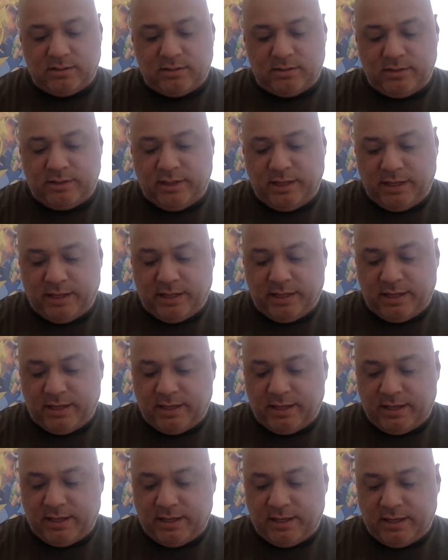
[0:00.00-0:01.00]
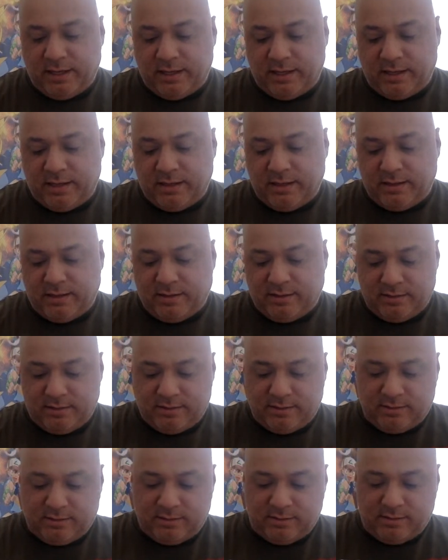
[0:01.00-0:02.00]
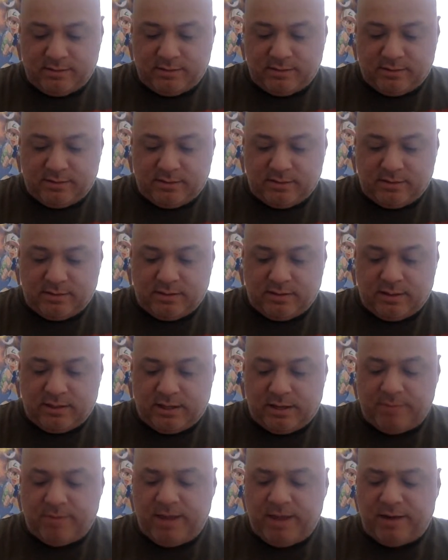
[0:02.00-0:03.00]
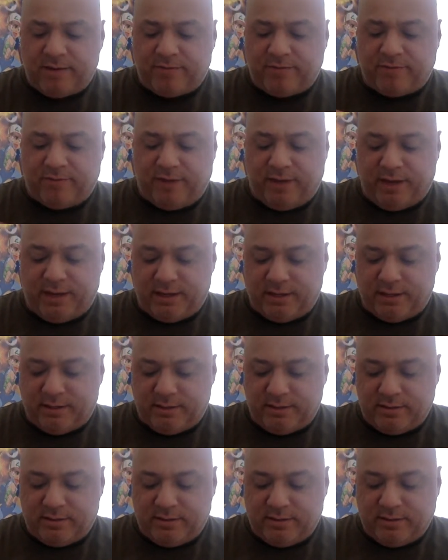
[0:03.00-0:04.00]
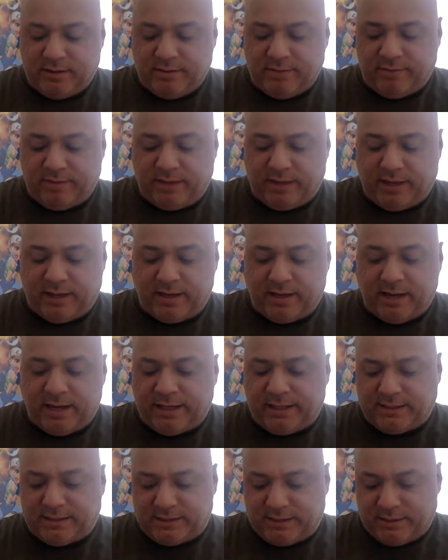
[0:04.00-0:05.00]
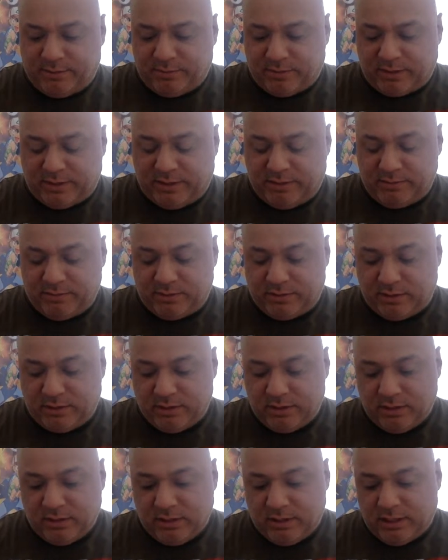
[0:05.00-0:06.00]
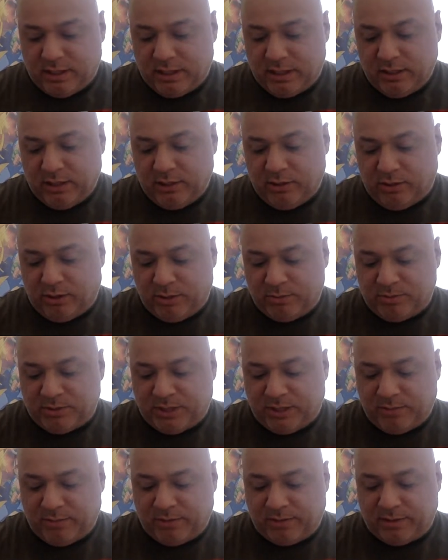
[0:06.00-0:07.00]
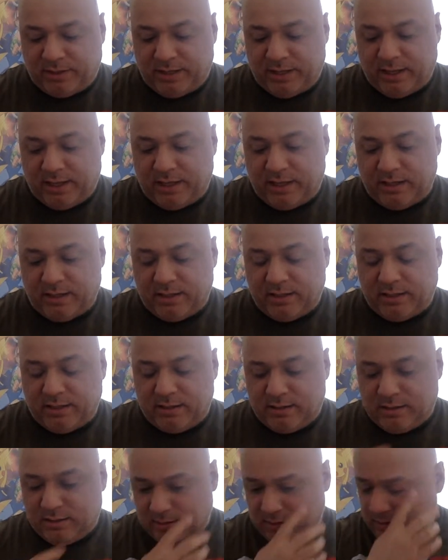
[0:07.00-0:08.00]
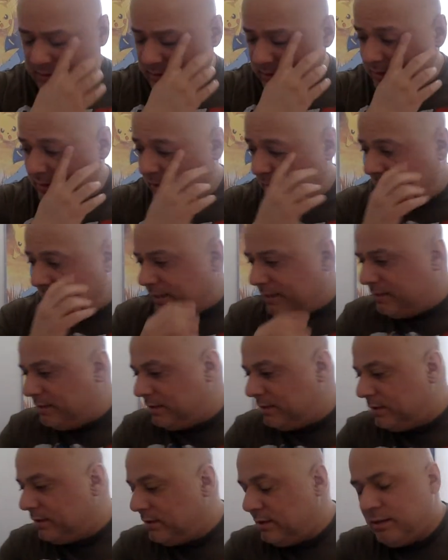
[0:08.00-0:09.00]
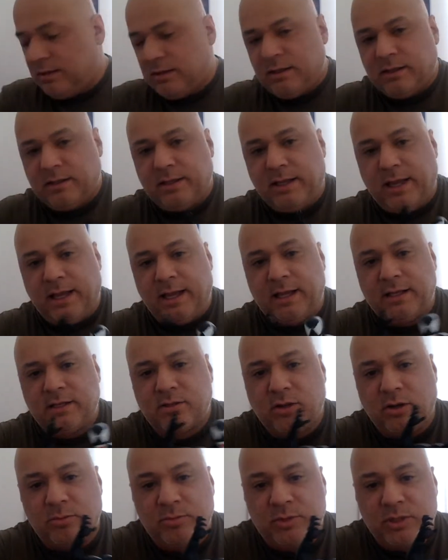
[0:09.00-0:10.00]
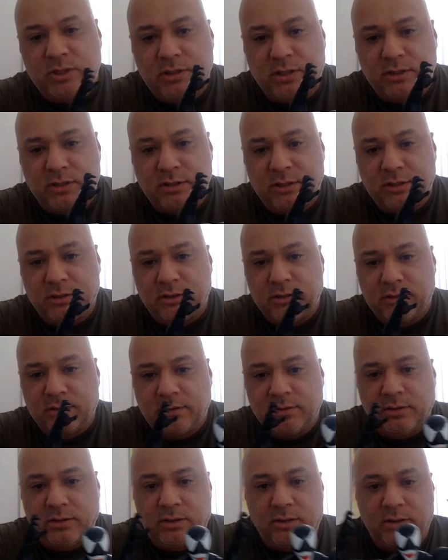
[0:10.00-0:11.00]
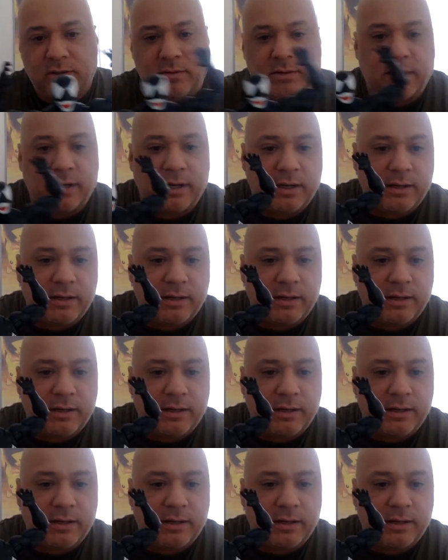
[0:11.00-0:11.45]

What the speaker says: Yeah, I'm not a fan of that. I could see where he was a little upset with that because the head sculpt just doesn't look right,